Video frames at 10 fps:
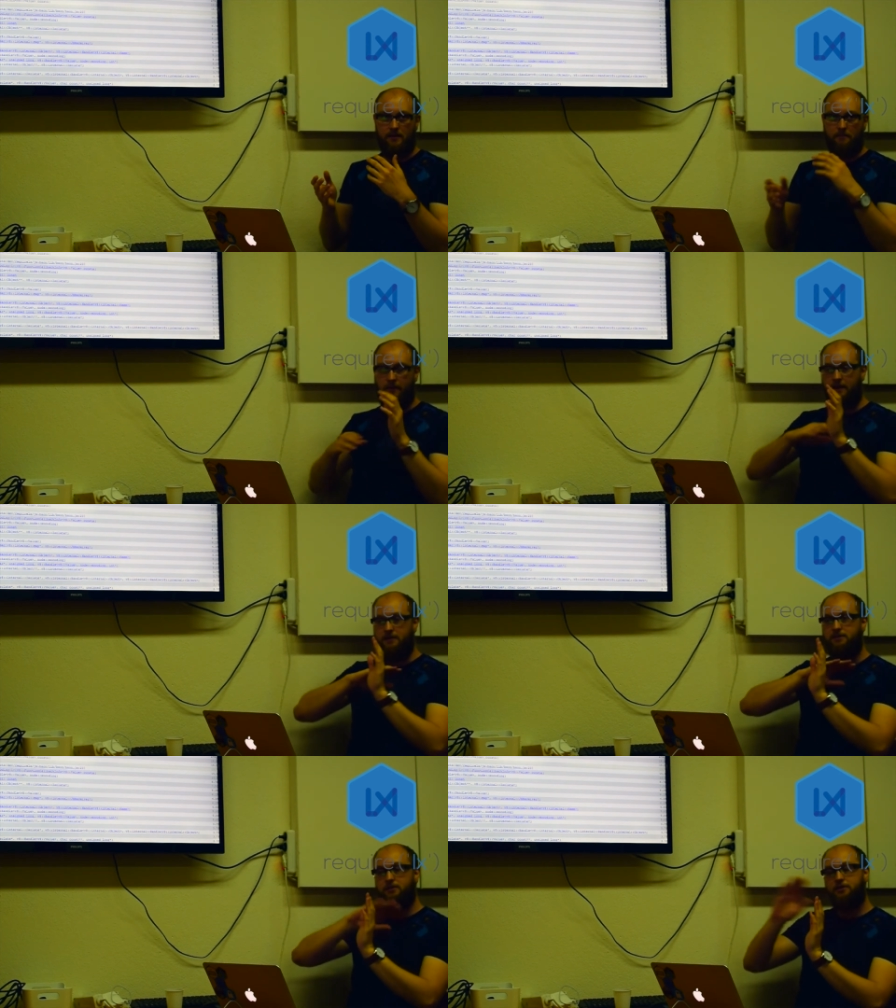But then
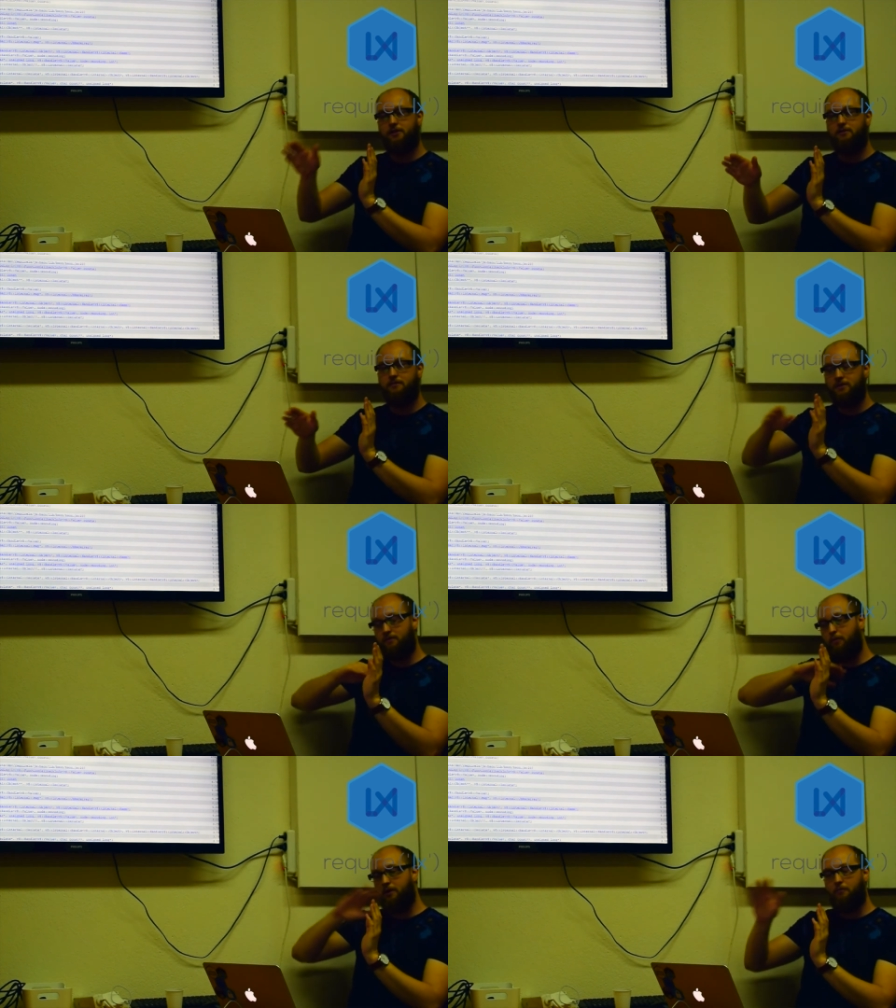as soon as because
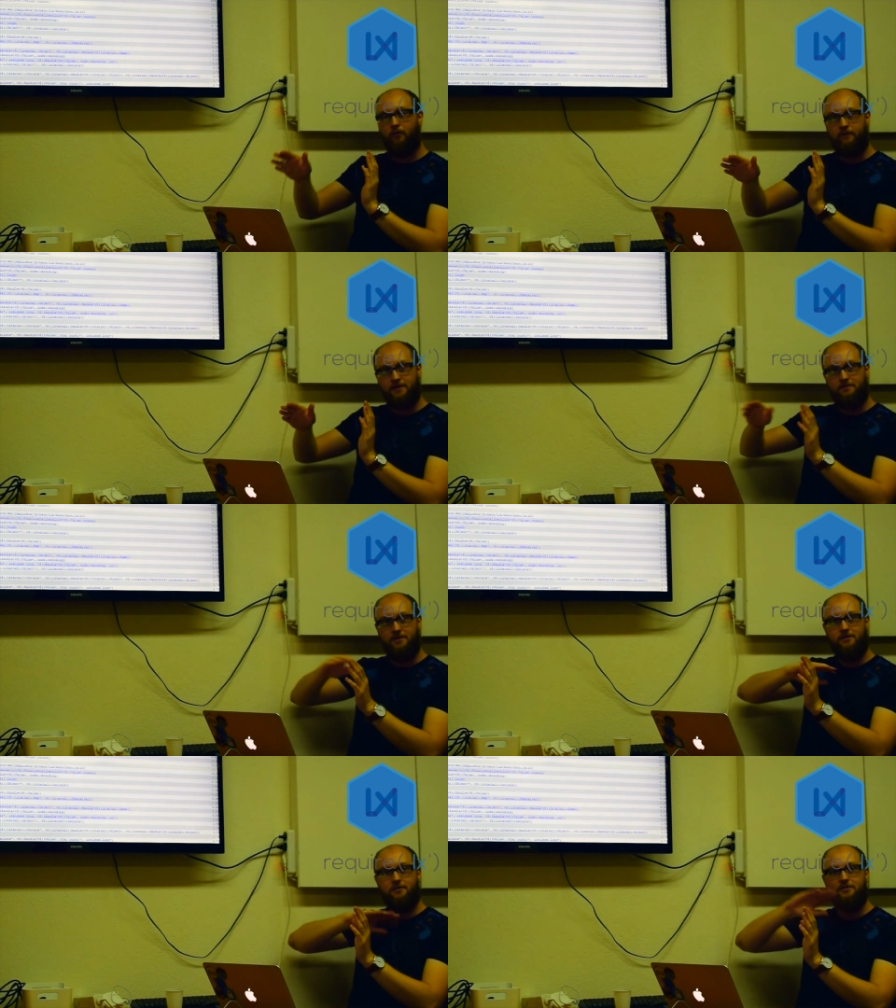of polymorphism,
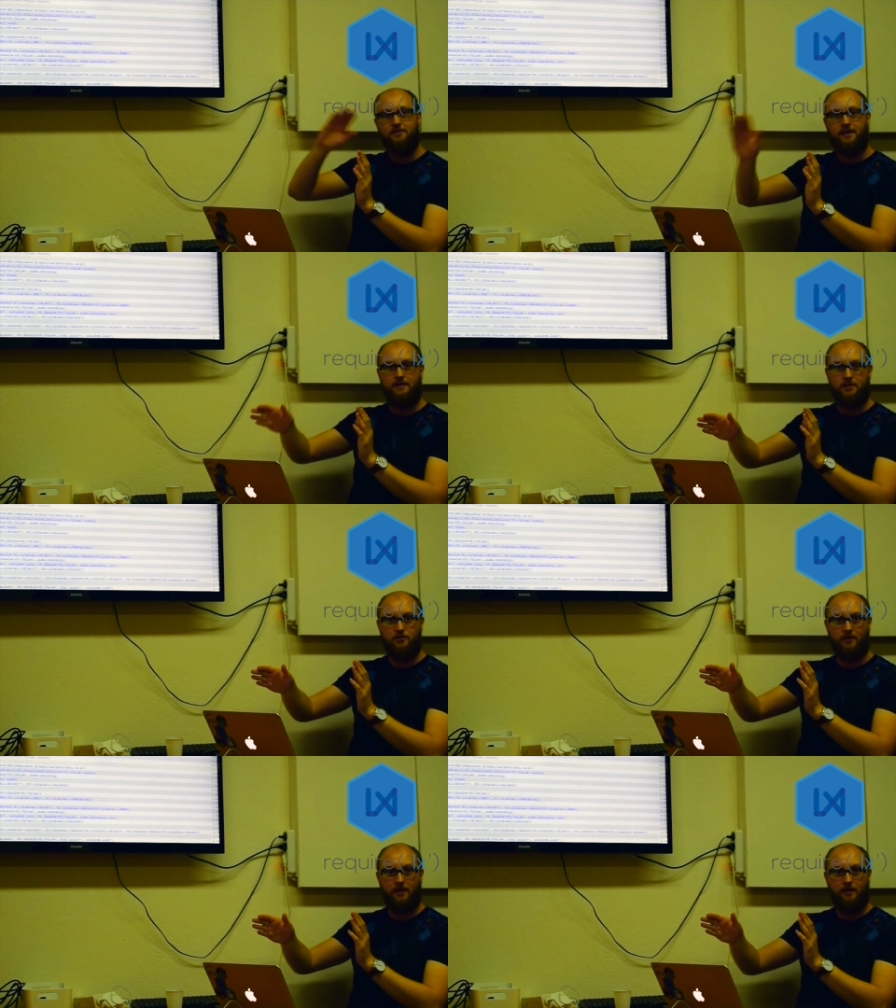as soon as you send a
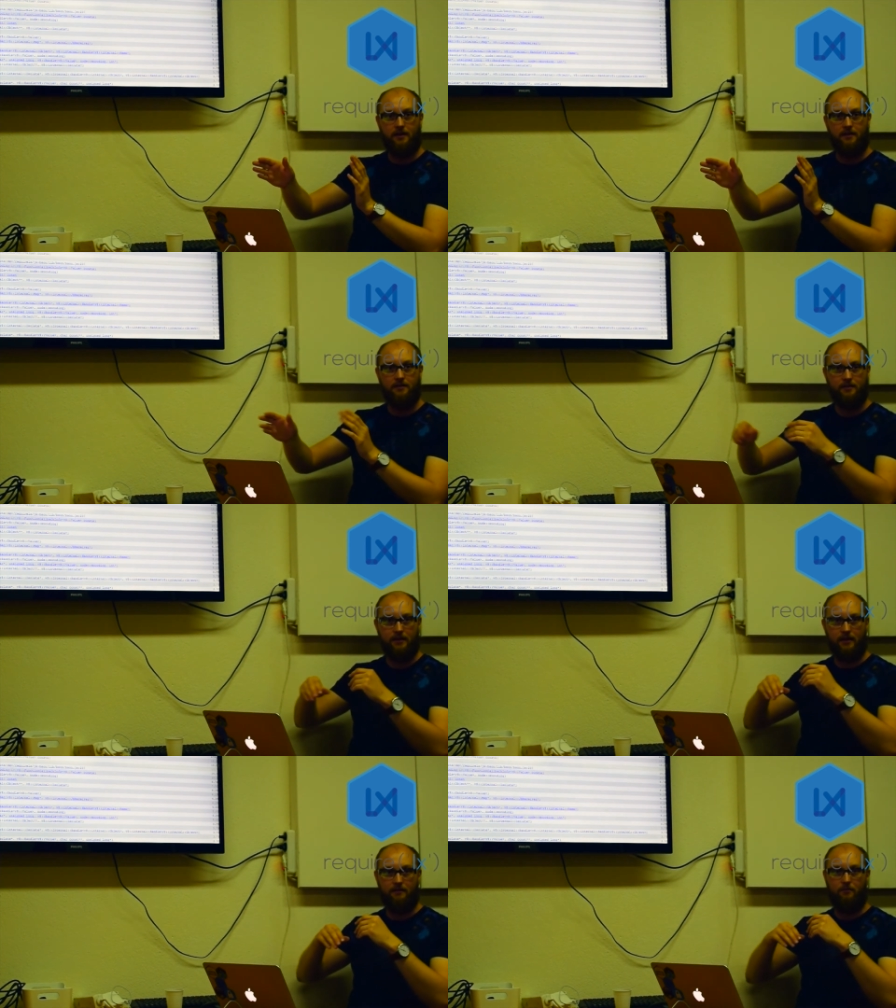string in there,
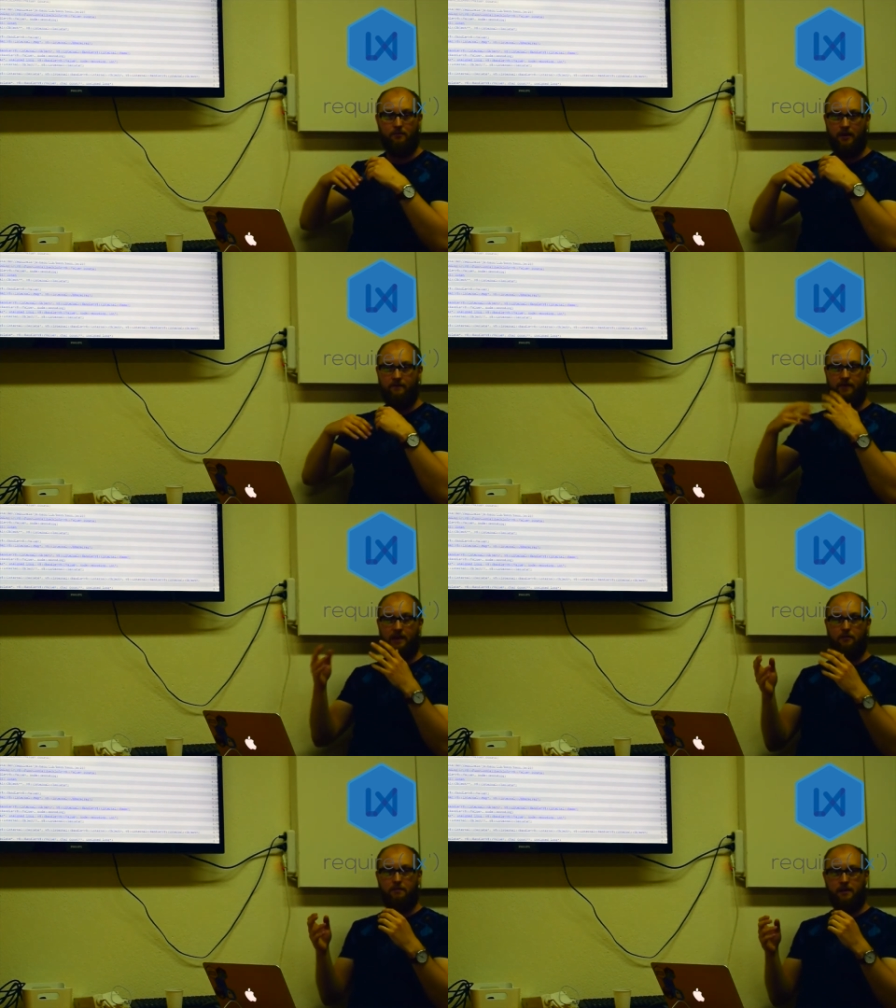
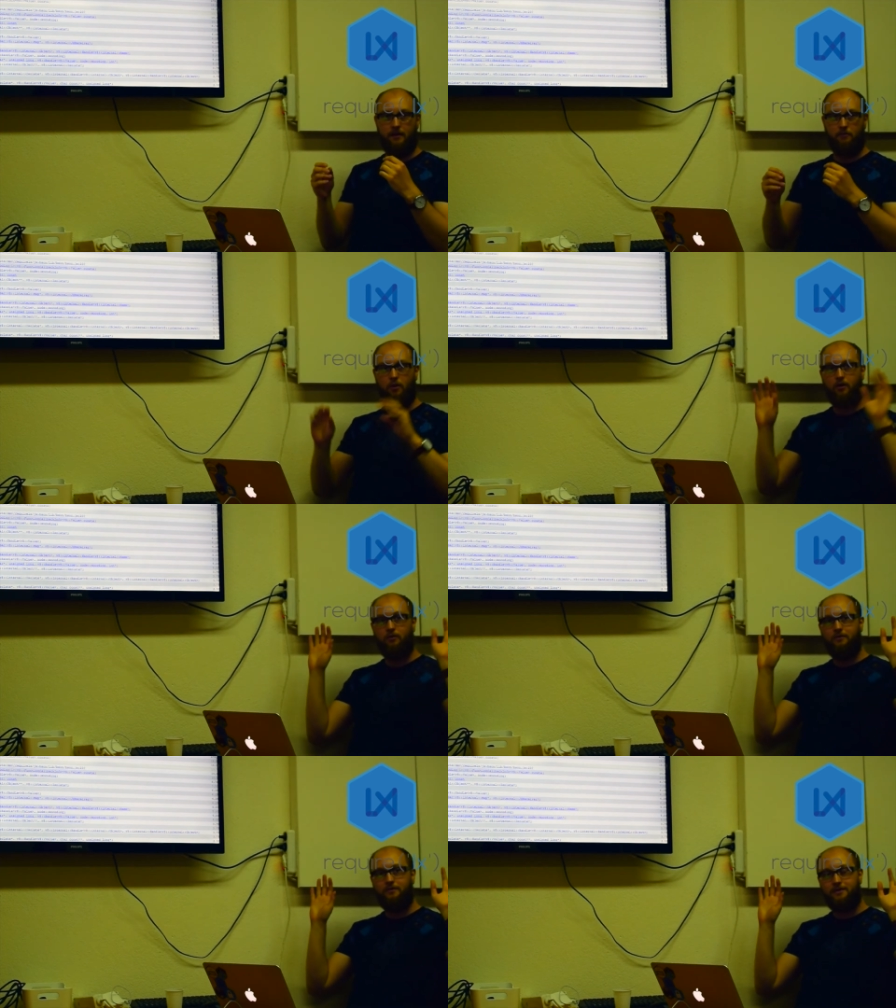V8 will be like, whoa,
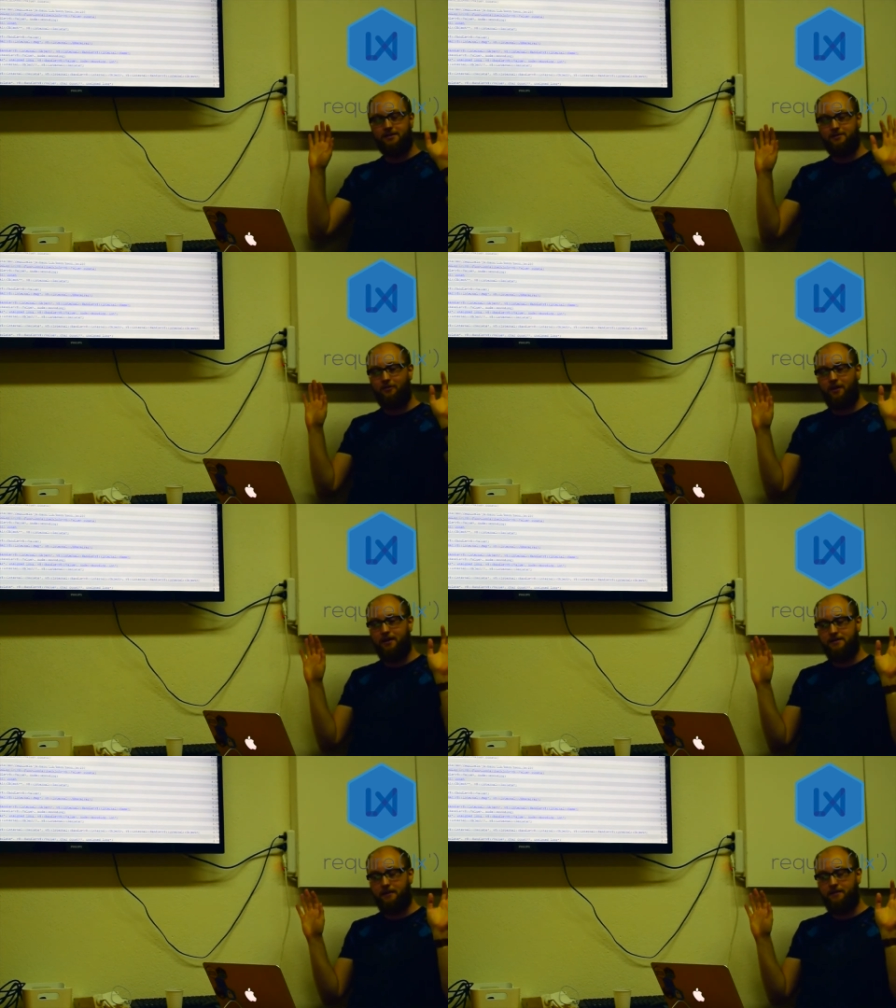this is not what I
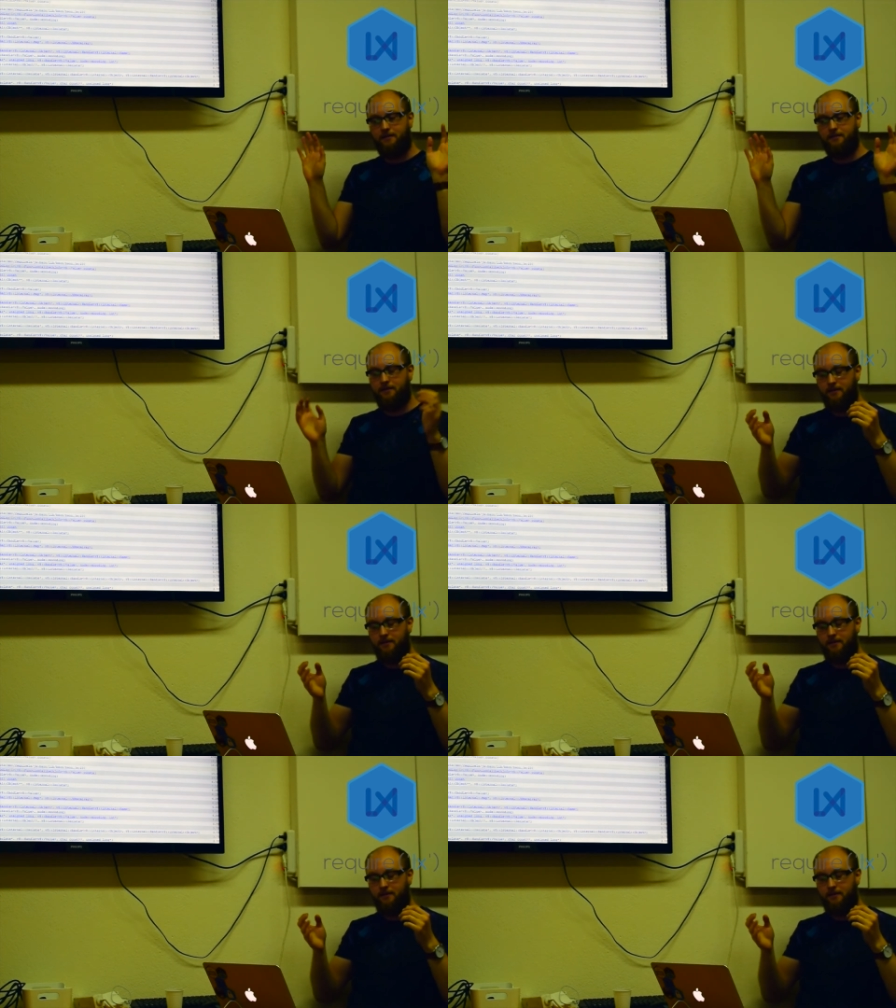expected,